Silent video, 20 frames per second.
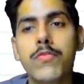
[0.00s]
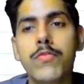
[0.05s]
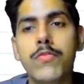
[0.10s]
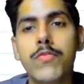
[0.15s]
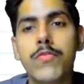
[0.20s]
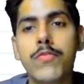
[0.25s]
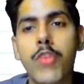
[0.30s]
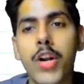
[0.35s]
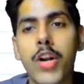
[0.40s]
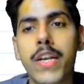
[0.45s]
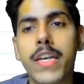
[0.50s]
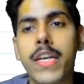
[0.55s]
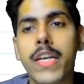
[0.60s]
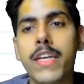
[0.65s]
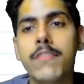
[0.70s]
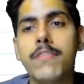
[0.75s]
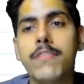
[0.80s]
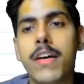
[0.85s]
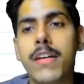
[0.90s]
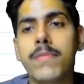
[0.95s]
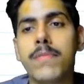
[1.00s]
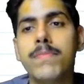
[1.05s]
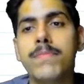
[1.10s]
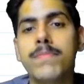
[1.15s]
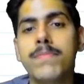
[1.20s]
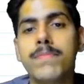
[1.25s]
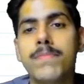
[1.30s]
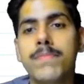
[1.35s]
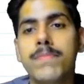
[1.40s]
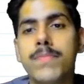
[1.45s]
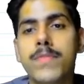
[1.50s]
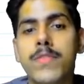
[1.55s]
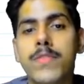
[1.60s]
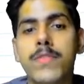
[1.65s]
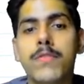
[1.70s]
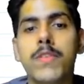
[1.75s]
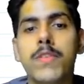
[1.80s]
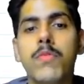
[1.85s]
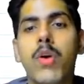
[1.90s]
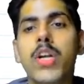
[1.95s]
41. We
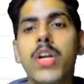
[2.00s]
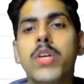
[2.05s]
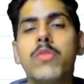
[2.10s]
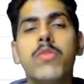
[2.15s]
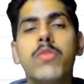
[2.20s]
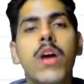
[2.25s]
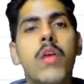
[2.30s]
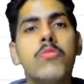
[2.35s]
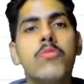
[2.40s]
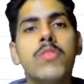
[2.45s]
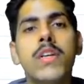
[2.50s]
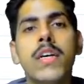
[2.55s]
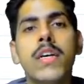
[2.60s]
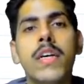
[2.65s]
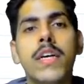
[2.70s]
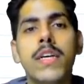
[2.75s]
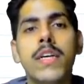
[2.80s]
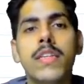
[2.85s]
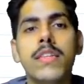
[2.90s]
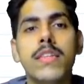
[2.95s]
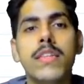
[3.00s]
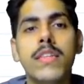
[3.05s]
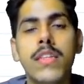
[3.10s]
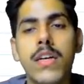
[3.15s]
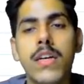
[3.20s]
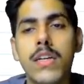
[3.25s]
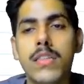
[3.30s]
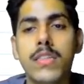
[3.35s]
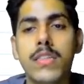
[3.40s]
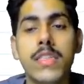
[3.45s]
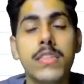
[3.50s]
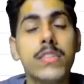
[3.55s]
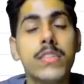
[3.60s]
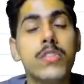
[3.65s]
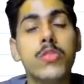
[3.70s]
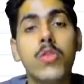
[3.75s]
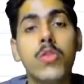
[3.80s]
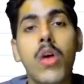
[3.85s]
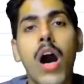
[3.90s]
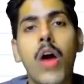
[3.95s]
want to count these. So
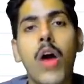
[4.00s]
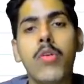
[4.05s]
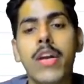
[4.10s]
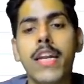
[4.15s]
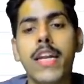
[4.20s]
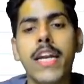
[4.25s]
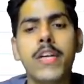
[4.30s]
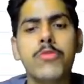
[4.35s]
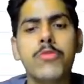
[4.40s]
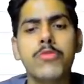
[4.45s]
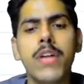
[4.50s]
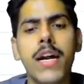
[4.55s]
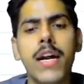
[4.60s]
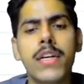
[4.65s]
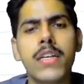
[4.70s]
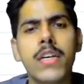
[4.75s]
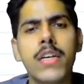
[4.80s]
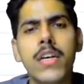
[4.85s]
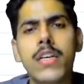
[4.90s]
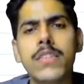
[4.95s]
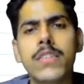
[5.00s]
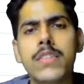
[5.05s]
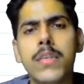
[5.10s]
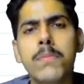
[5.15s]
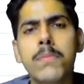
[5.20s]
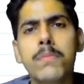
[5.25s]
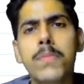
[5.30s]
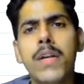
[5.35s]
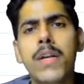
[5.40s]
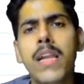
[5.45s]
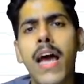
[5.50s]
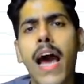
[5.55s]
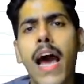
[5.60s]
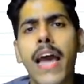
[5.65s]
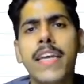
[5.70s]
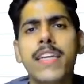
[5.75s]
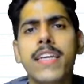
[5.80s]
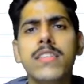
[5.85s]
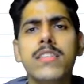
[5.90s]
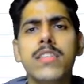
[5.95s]
how can I do that? Simple, I
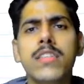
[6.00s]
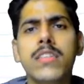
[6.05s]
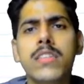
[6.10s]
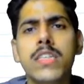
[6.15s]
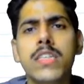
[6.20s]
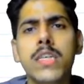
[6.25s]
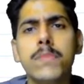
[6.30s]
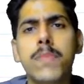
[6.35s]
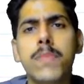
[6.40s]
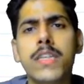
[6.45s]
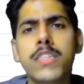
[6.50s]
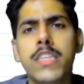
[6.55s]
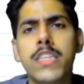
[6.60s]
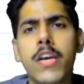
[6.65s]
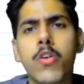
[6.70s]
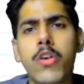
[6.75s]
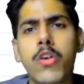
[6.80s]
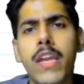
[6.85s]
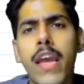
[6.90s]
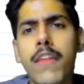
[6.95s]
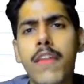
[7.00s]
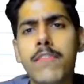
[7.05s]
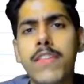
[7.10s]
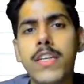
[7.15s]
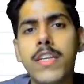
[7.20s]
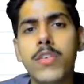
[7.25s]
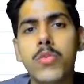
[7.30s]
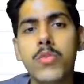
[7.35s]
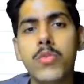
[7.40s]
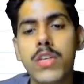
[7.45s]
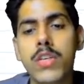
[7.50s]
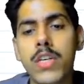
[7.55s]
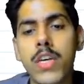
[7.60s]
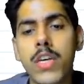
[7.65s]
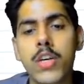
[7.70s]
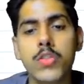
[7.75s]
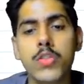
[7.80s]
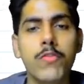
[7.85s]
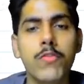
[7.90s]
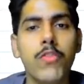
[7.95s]
can just keep a check on every node.
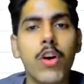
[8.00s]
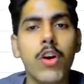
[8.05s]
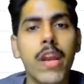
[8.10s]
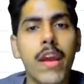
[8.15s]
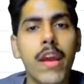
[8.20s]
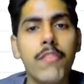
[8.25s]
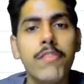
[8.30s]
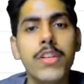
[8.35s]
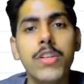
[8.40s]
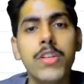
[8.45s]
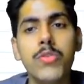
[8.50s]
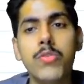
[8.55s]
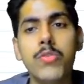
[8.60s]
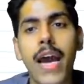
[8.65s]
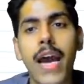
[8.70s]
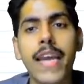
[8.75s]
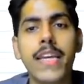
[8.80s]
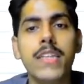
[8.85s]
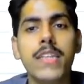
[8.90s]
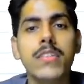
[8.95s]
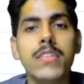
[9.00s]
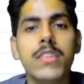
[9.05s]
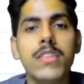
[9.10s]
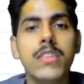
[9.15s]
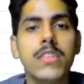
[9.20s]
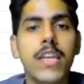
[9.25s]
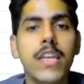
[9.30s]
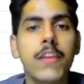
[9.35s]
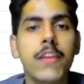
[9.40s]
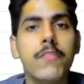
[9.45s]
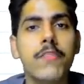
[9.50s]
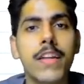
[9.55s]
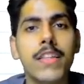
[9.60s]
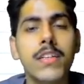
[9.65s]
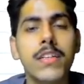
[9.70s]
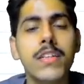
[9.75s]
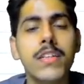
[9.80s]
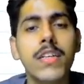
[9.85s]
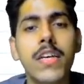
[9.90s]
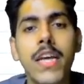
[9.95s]
So for every node I can just check whether
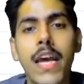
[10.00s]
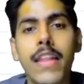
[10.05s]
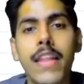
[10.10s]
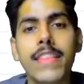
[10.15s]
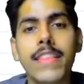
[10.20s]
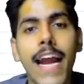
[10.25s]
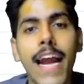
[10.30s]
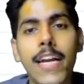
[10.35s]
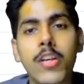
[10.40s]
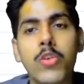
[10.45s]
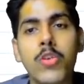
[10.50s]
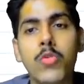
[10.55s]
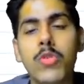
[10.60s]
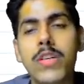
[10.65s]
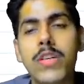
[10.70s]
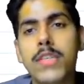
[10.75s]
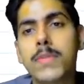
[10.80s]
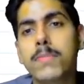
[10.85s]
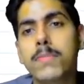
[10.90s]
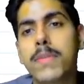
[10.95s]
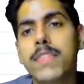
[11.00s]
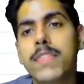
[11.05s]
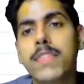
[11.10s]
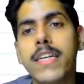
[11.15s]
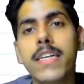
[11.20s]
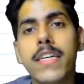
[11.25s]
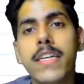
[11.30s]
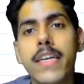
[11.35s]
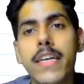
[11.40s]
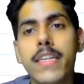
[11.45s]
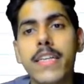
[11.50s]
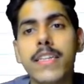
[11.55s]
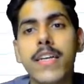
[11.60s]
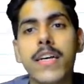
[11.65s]
that node is present in